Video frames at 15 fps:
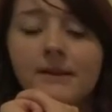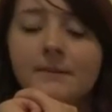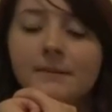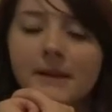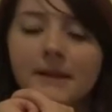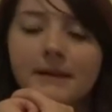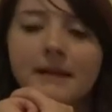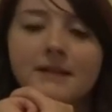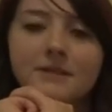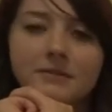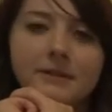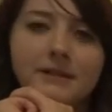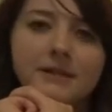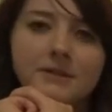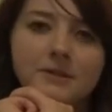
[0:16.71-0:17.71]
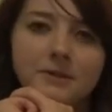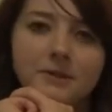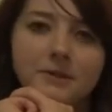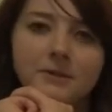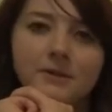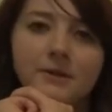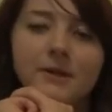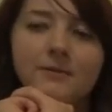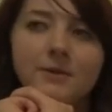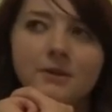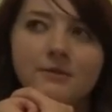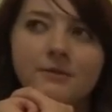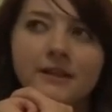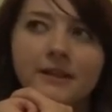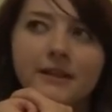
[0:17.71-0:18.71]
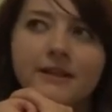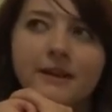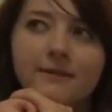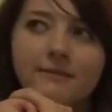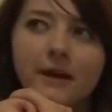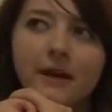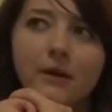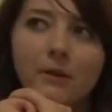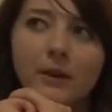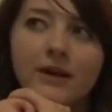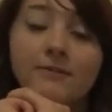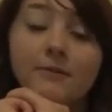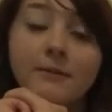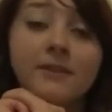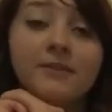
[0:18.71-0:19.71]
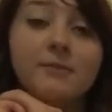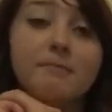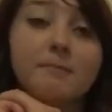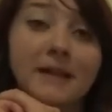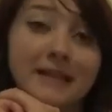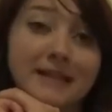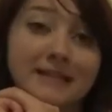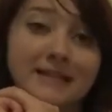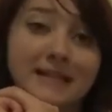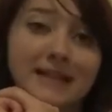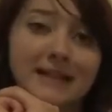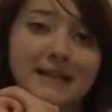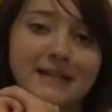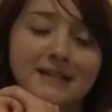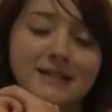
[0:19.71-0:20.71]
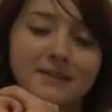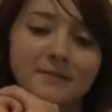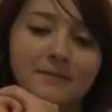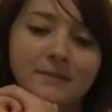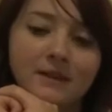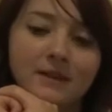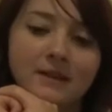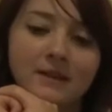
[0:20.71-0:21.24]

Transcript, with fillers: But at 22, I'm not really that far away from having been a teenager.